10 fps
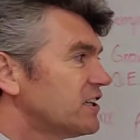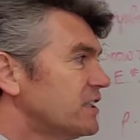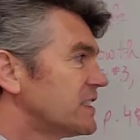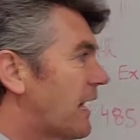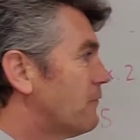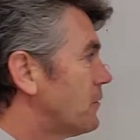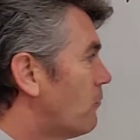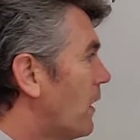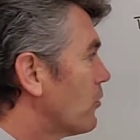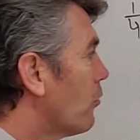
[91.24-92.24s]
there is after
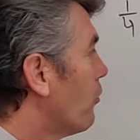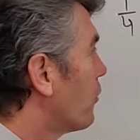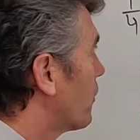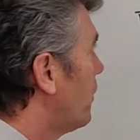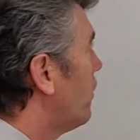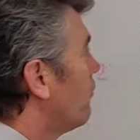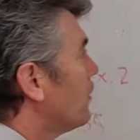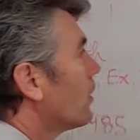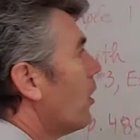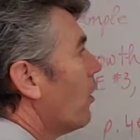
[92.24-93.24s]
1 quarter,
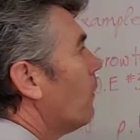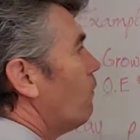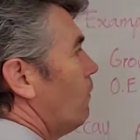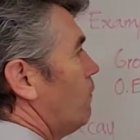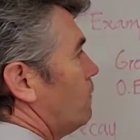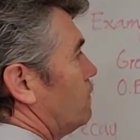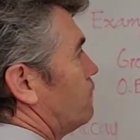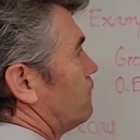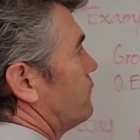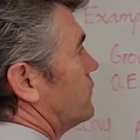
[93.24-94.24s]
we go,
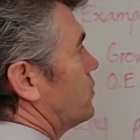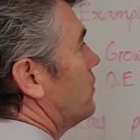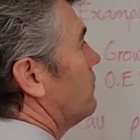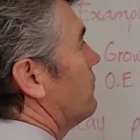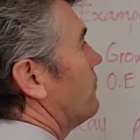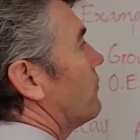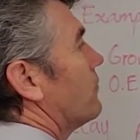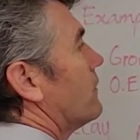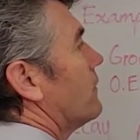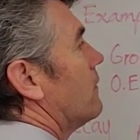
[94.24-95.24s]
so
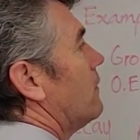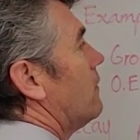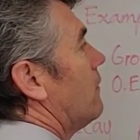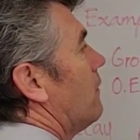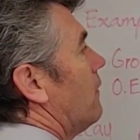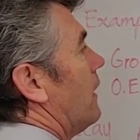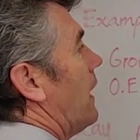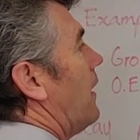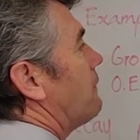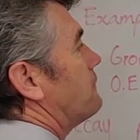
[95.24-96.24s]

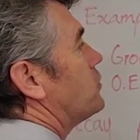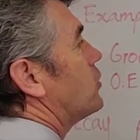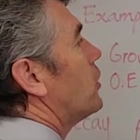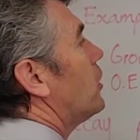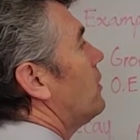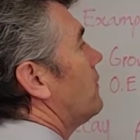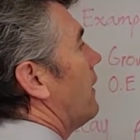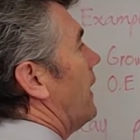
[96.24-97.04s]
after